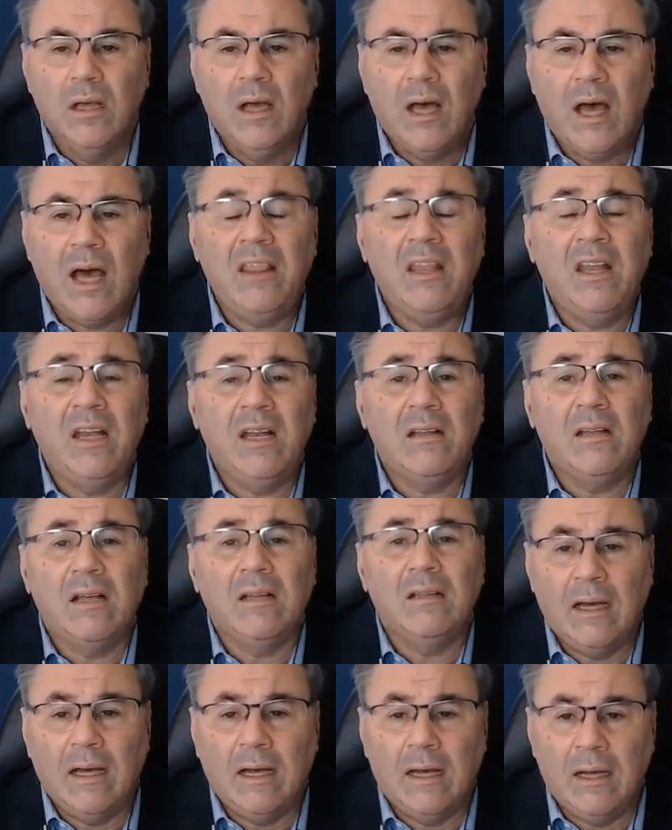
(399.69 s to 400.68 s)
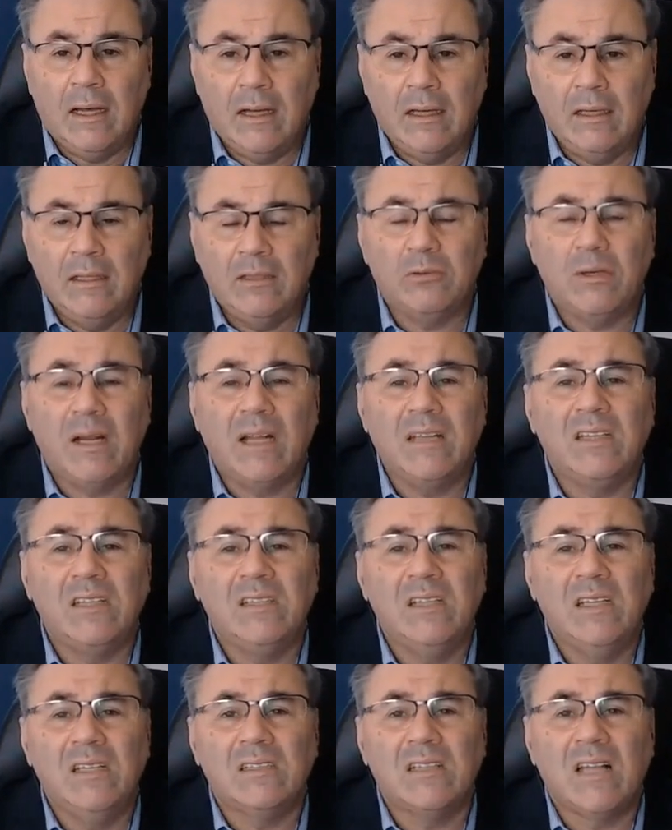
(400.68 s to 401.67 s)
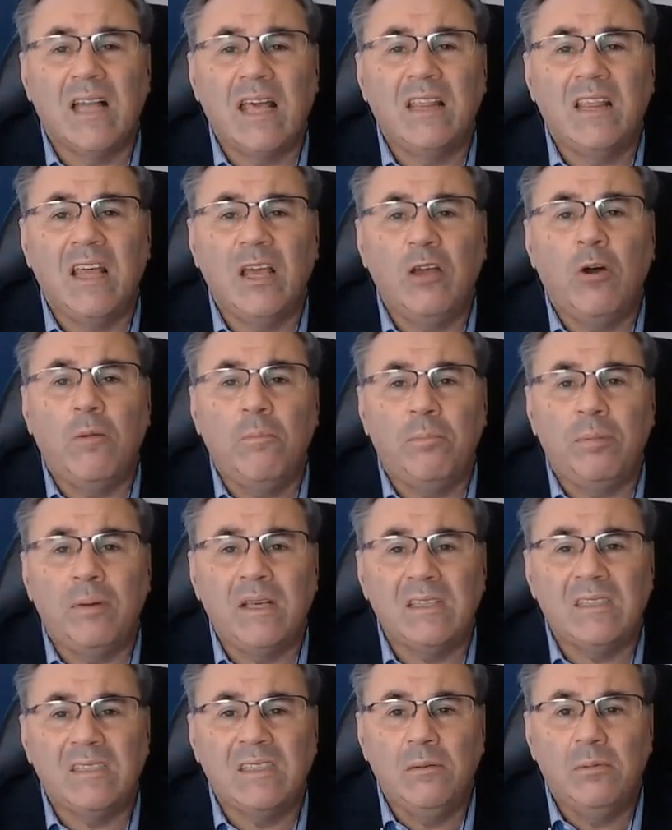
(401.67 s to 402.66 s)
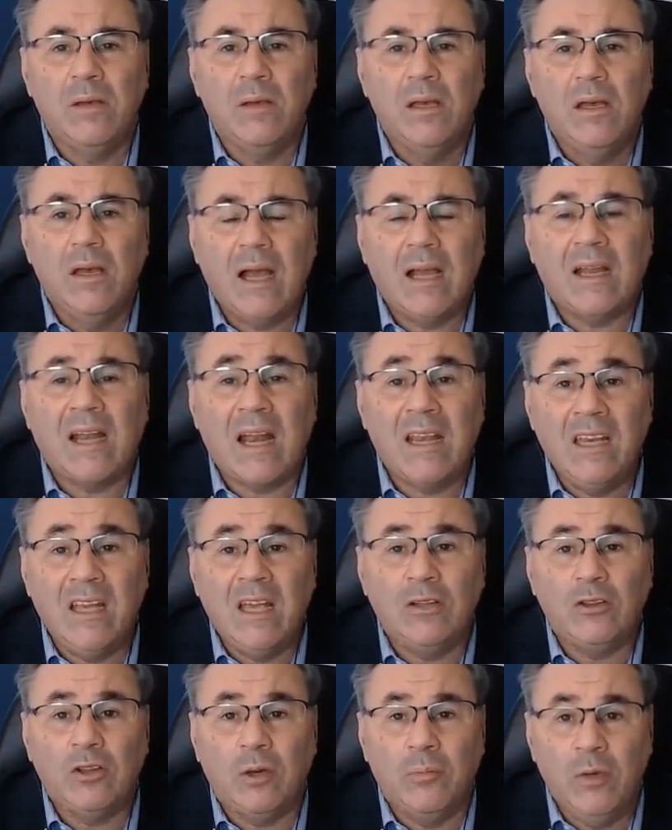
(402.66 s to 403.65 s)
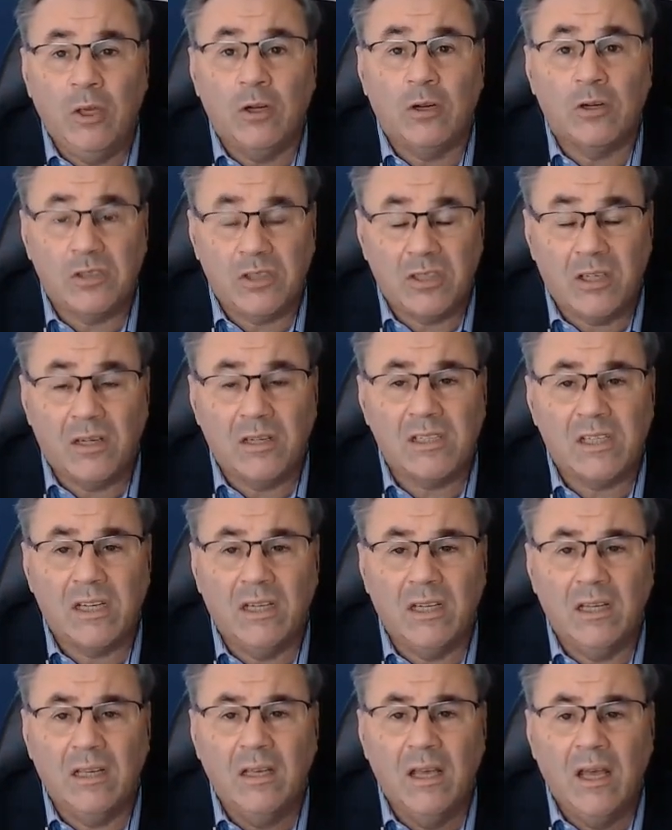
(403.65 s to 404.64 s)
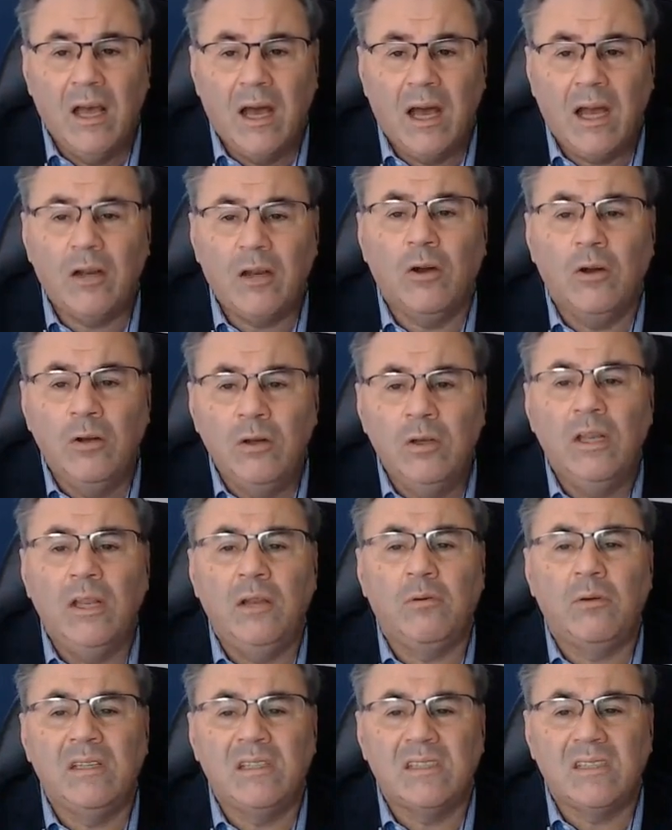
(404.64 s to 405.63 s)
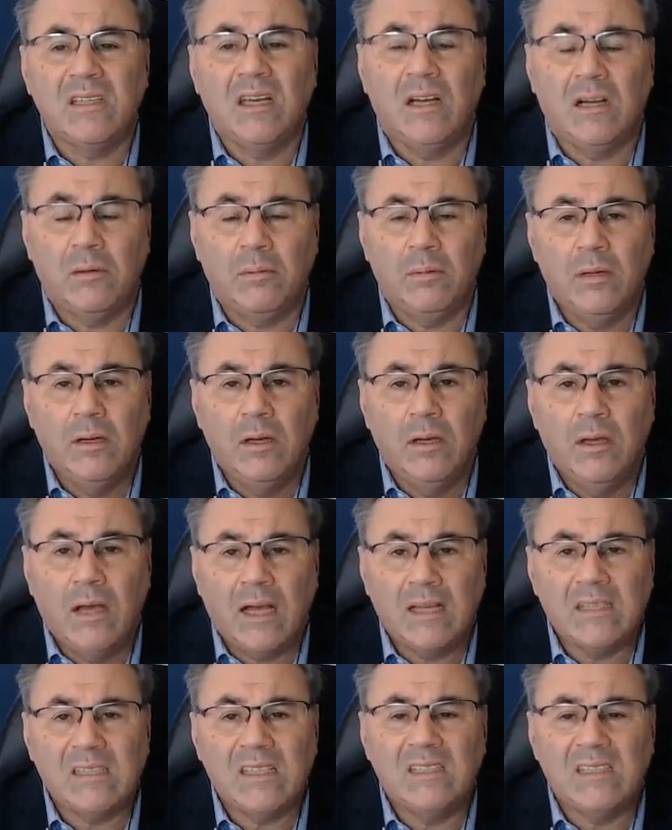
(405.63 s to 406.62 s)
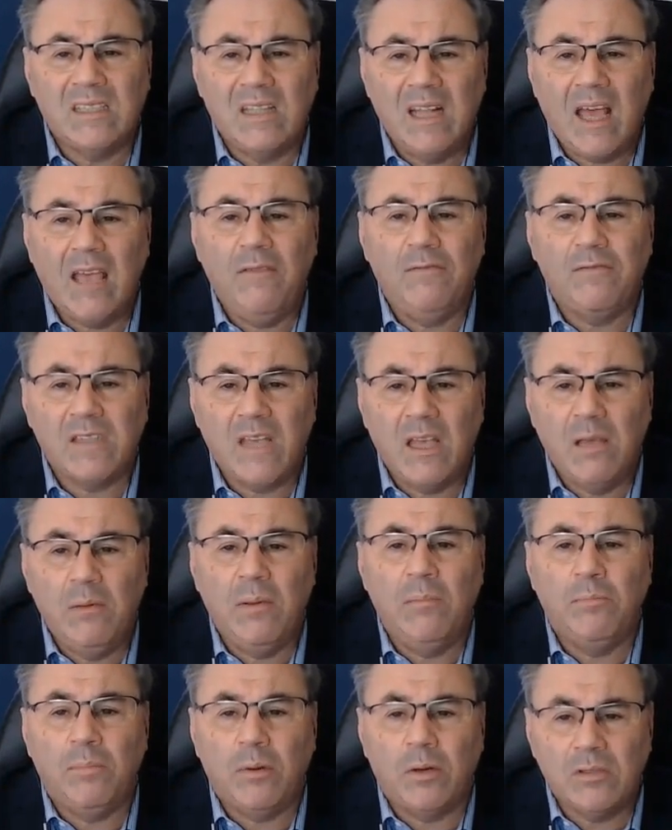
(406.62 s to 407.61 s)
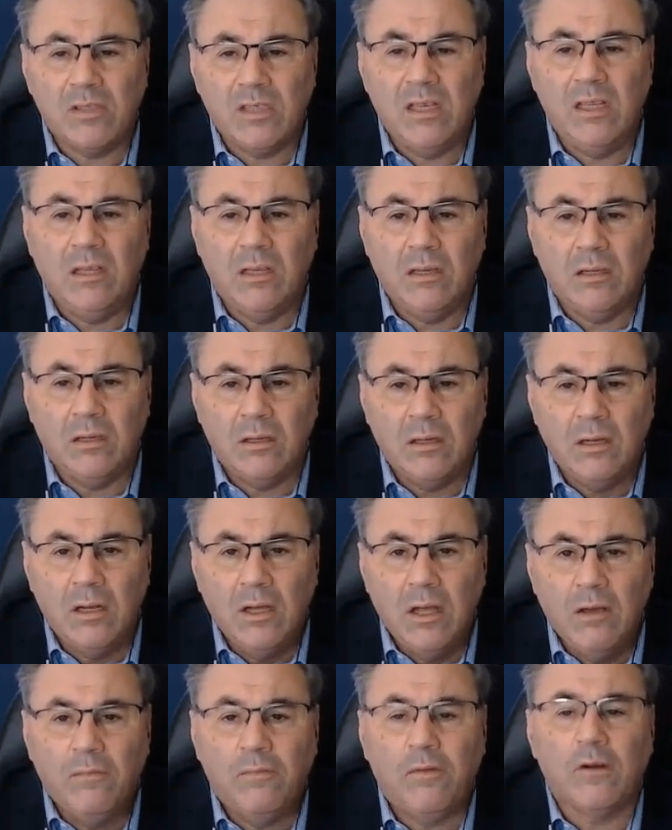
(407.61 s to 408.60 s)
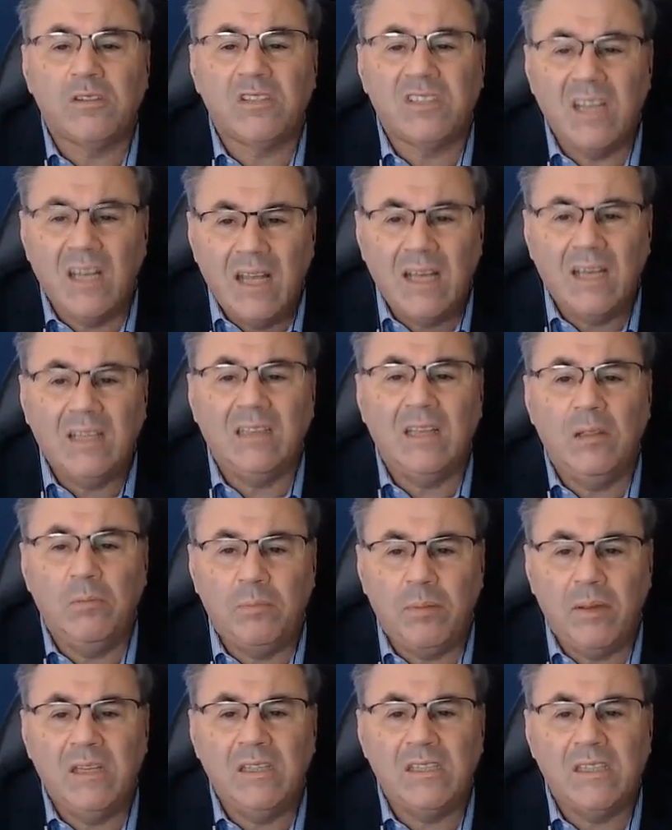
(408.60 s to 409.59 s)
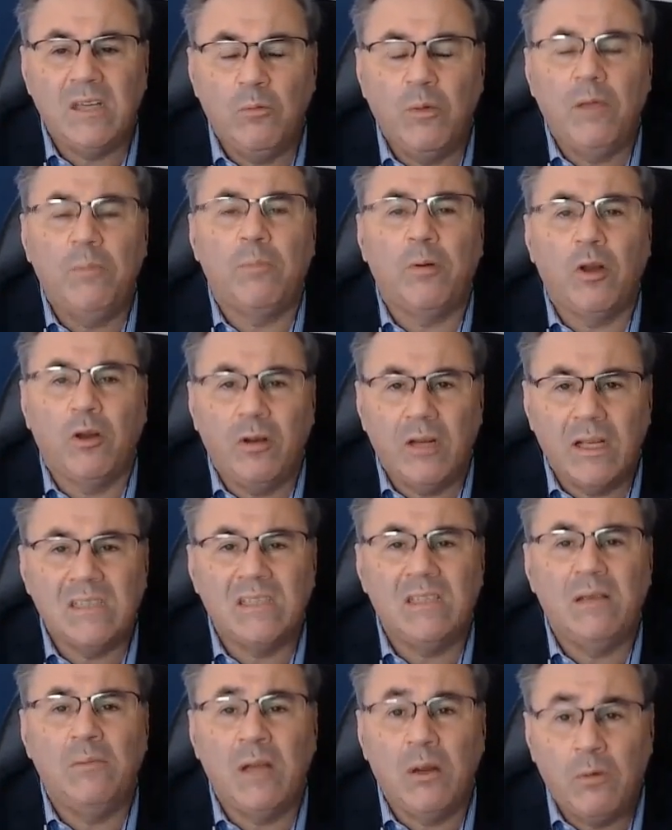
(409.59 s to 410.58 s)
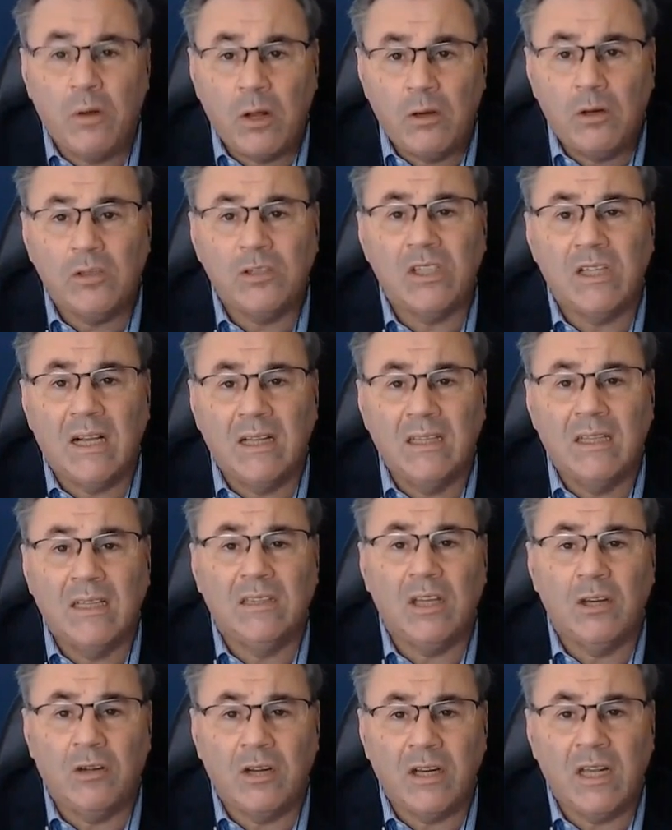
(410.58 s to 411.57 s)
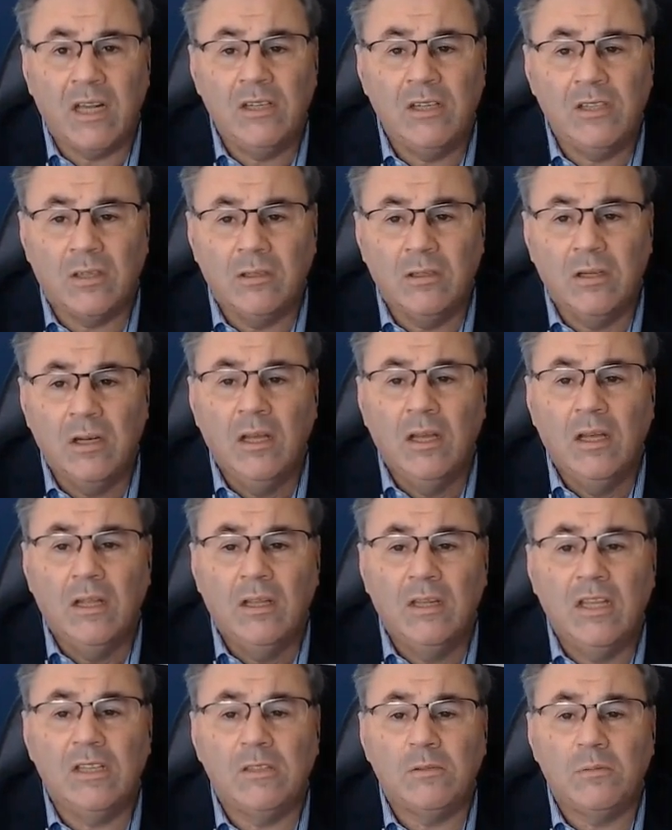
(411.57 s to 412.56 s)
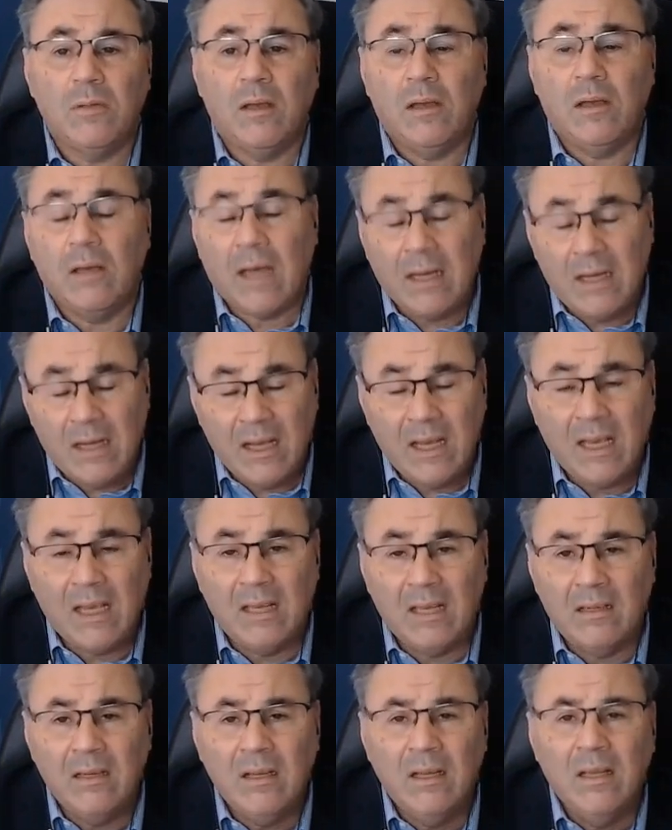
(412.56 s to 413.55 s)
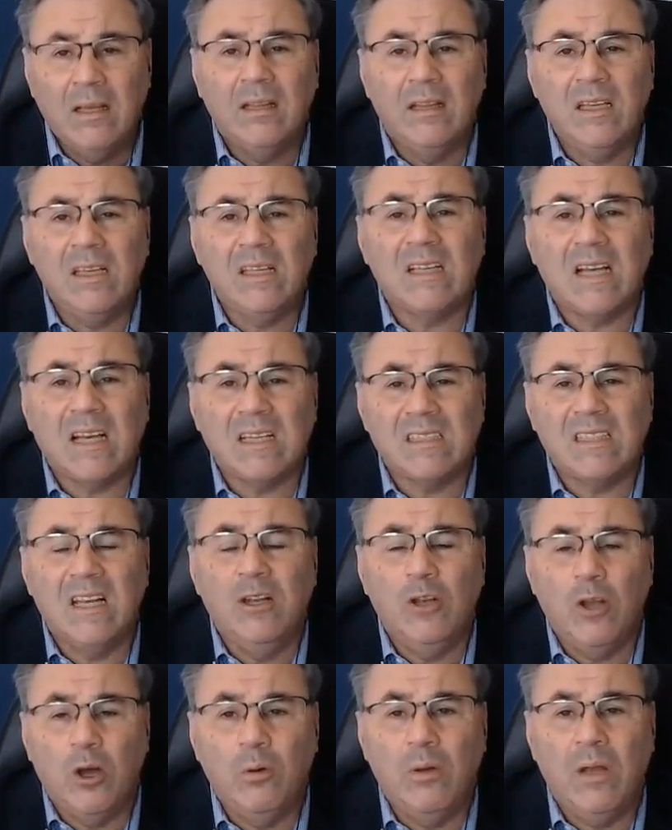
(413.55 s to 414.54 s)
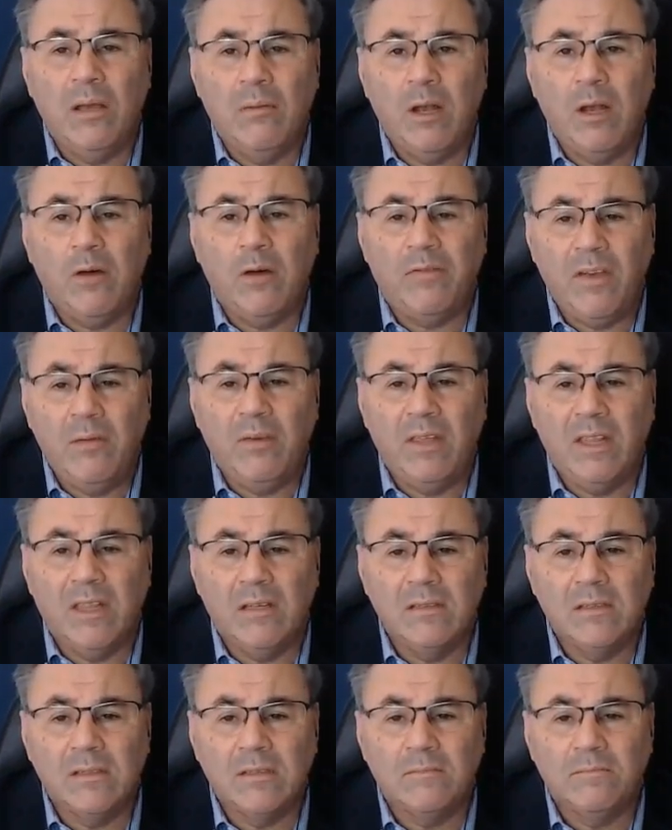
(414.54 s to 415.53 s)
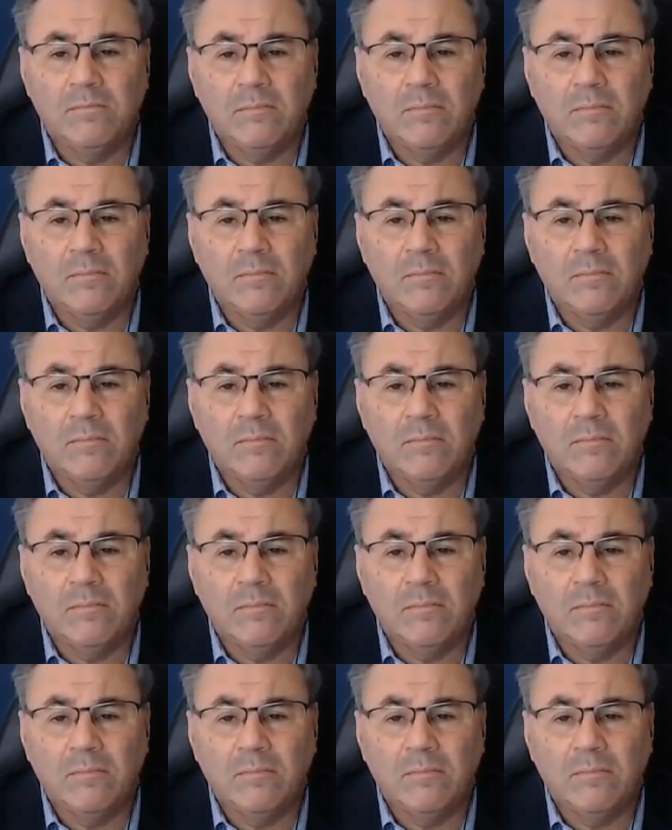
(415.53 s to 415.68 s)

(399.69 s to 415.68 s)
Other strategies like decompressive craniectomy or surgery are only reserved as a life-saving procedure for selected patients with progressive neurological deterioration, and again, this has a low level of evidence.